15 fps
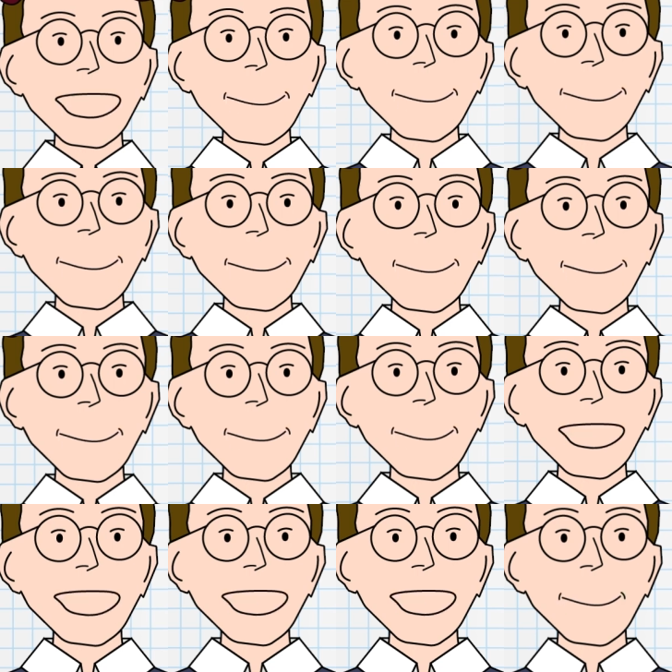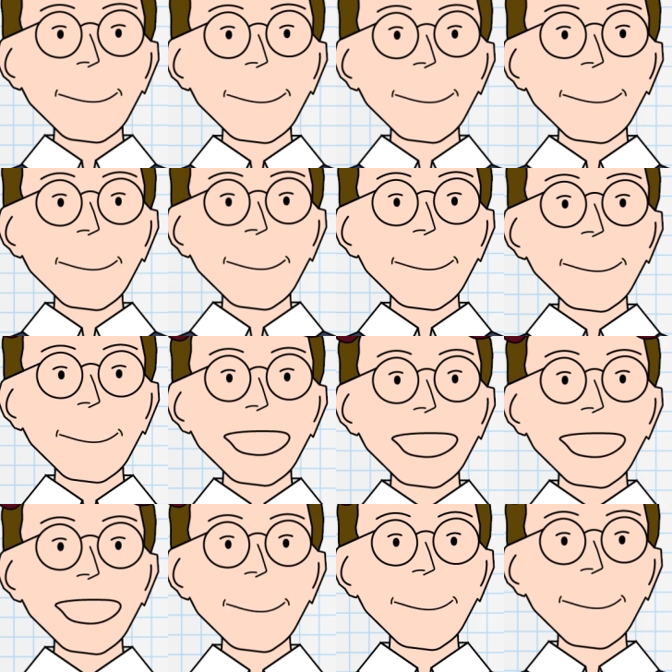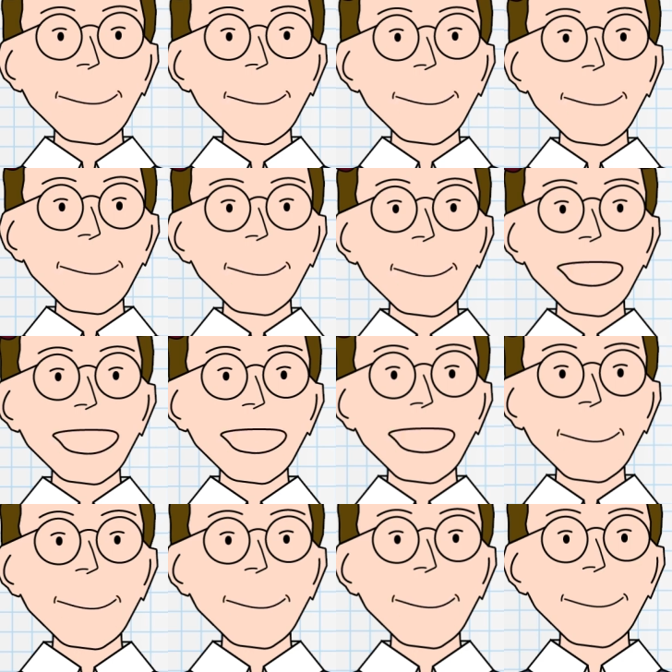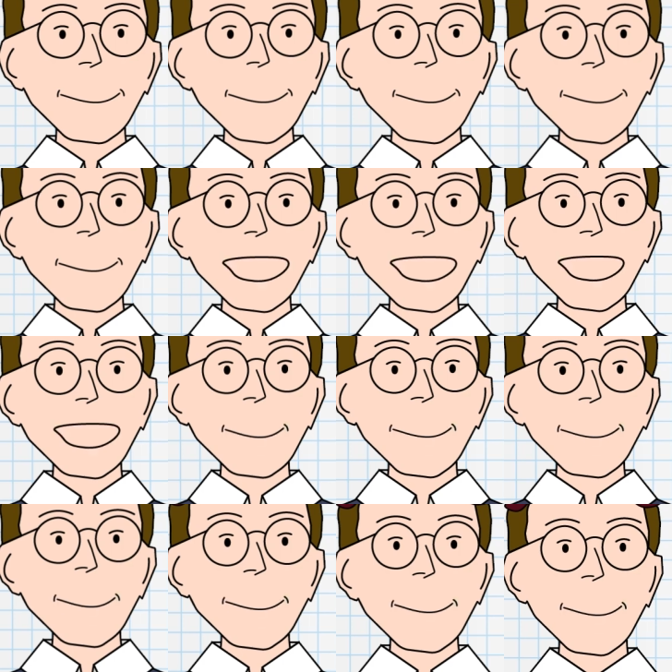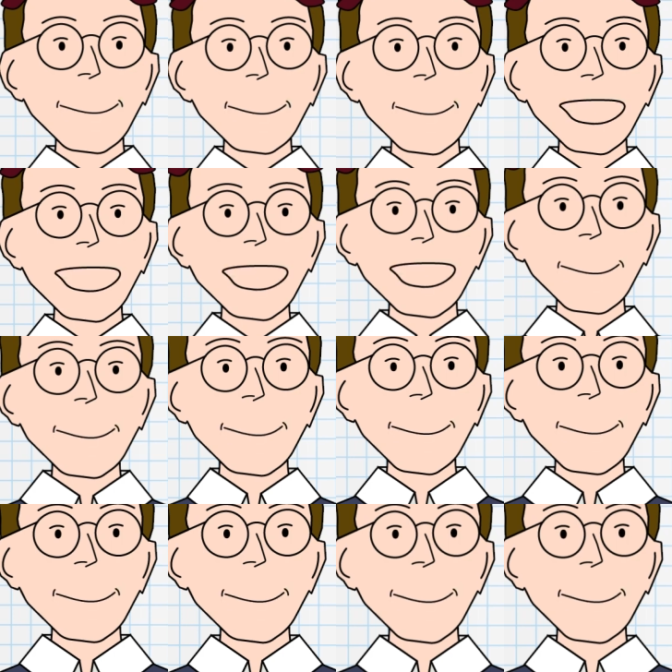And build up the pressure, the air pressure in your mouth, right? And then you sort of